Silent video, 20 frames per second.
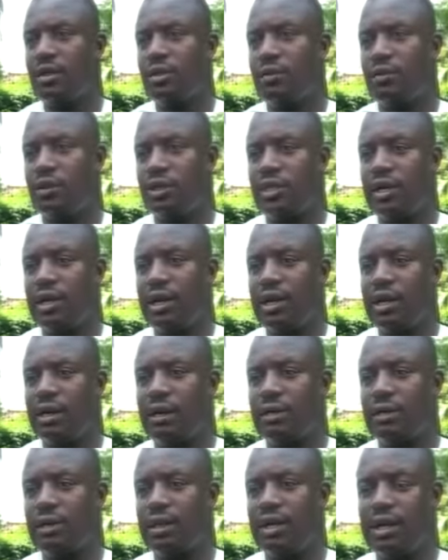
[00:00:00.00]
we
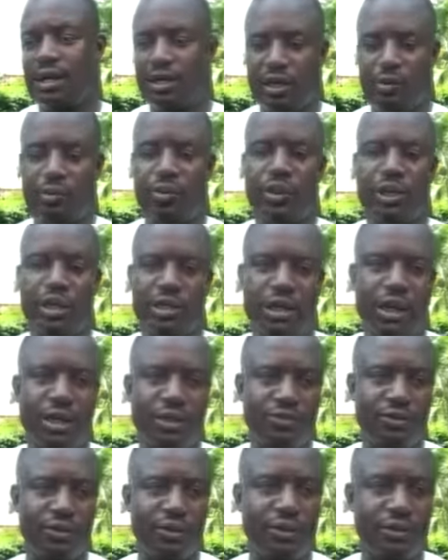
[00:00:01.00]
shall gladly put that out
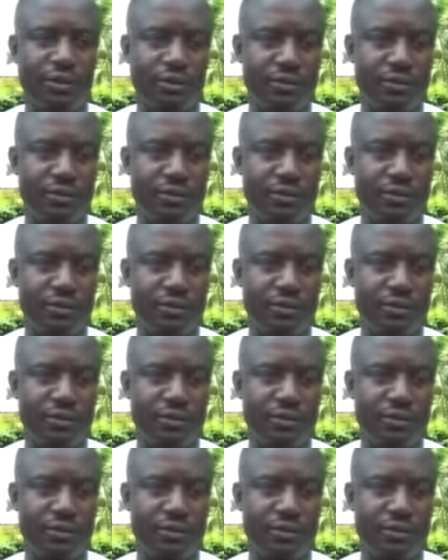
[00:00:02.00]
for you.